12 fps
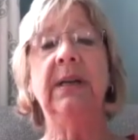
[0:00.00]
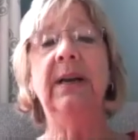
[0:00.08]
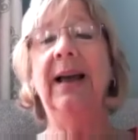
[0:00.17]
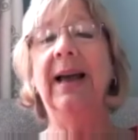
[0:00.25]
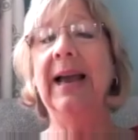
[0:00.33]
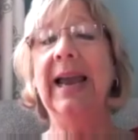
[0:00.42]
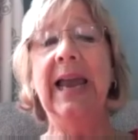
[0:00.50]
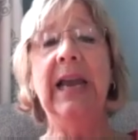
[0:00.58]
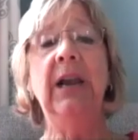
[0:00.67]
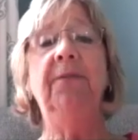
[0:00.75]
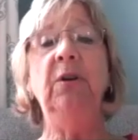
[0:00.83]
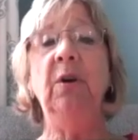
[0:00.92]
Again,
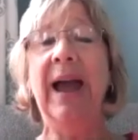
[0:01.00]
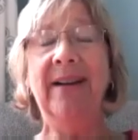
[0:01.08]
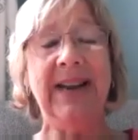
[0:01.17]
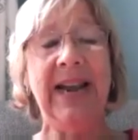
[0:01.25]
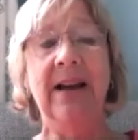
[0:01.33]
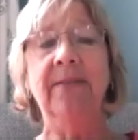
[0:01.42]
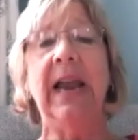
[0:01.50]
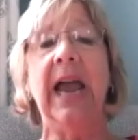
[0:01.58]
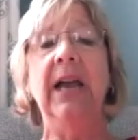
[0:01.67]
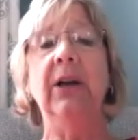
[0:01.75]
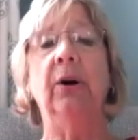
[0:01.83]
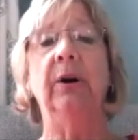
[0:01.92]
if you have a
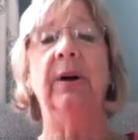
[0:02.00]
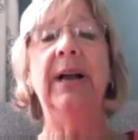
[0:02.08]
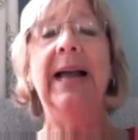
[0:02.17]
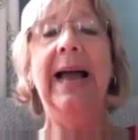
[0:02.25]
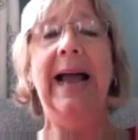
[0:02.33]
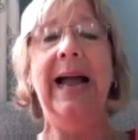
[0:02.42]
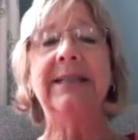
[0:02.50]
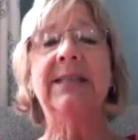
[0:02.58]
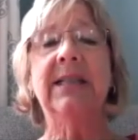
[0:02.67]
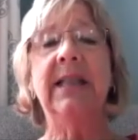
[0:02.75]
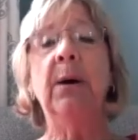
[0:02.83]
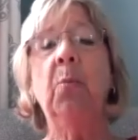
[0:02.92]
navigator, ask
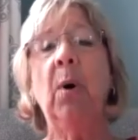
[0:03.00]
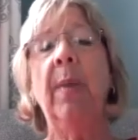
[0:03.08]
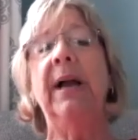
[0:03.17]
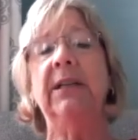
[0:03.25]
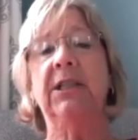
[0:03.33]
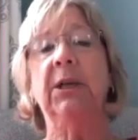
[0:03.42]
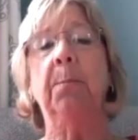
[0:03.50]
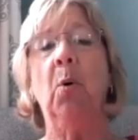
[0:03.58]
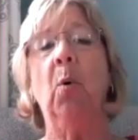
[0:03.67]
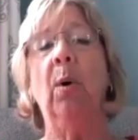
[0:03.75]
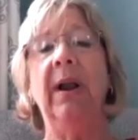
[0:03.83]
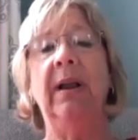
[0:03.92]
them where that
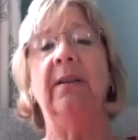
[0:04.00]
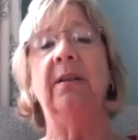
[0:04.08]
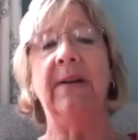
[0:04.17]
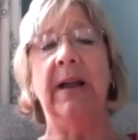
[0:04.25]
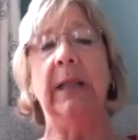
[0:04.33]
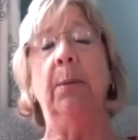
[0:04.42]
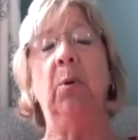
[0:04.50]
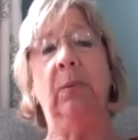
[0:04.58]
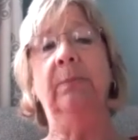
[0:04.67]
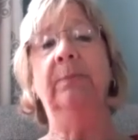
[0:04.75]
support is available.